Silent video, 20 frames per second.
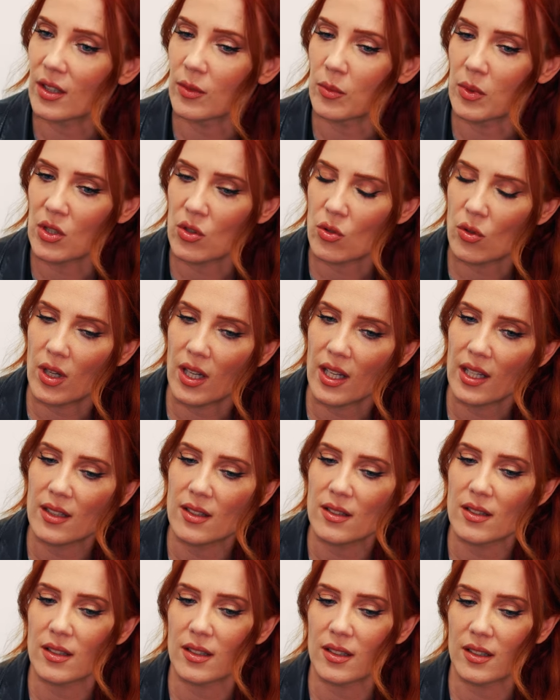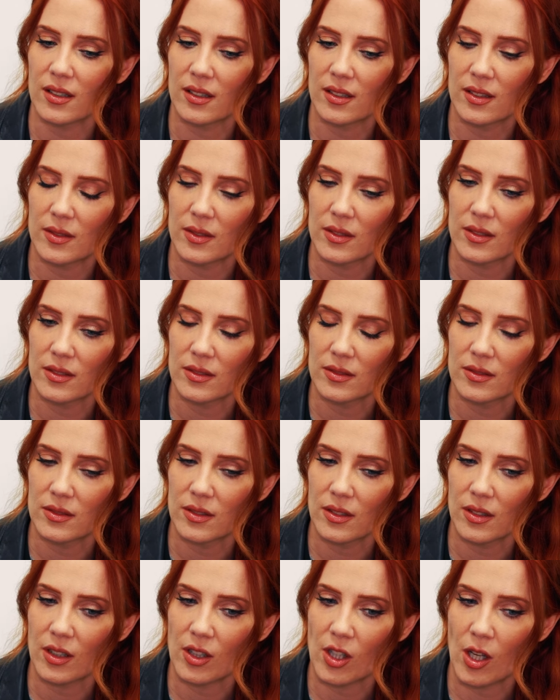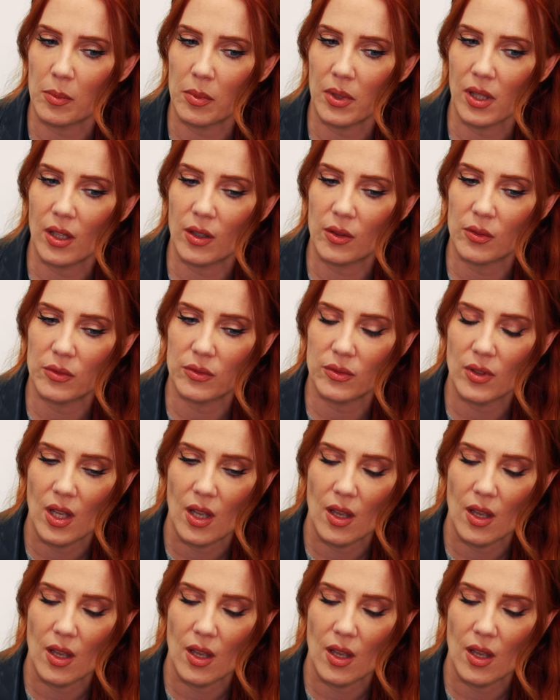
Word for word: And we tried uh, a couple of